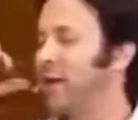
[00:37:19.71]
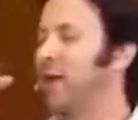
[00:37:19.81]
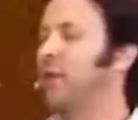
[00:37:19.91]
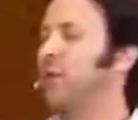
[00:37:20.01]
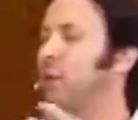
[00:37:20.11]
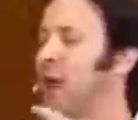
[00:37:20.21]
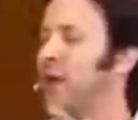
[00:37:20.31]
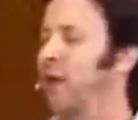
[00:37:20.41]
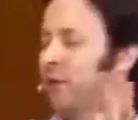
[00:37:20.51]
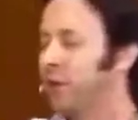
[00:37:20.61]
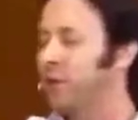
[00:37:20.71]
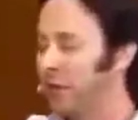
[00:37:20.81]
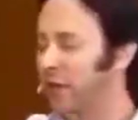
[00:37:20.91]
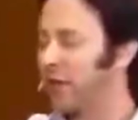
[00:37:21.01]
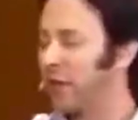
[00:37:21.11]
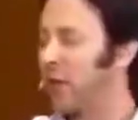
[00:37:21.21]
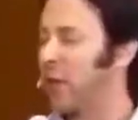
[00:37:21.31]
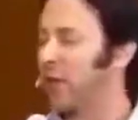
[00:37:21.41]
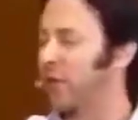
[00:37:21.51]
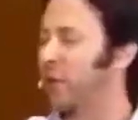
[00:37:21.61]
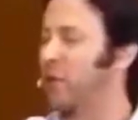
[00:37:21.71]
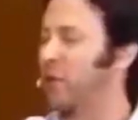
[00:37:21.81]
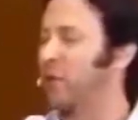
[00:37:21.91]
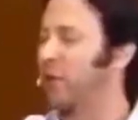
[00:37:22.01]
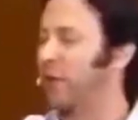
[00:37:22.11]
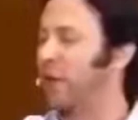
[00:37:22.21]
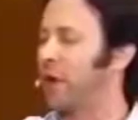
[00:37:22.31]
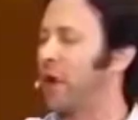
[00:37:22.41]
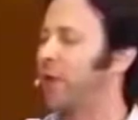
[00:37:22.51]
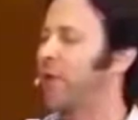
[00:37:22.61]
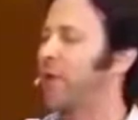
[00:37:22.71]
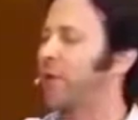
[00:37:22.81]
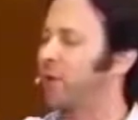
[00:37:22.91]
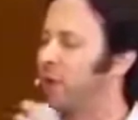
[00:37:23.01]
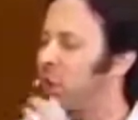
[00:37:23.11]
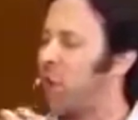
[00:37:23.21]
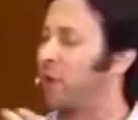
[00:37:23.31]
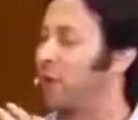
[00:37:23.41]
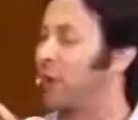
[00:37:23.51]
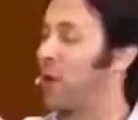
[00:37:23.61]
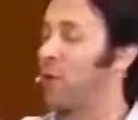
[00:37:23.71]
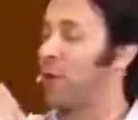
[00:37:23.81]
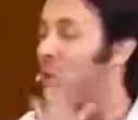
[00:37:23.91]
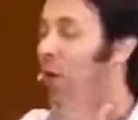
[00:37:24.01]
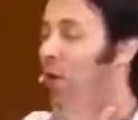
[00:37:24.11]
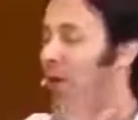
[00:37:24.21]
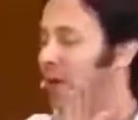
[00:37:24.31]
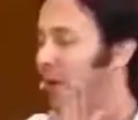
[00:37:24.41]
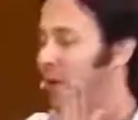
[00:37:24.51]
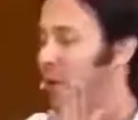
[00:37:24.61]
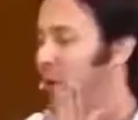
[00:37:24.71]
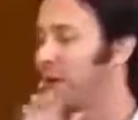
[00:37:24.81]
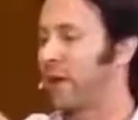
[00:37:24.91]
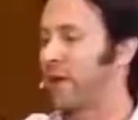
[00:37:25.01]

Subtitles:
It's a way of reaching into the cosmos and figuring out that there are laws that go beyond my sense organs.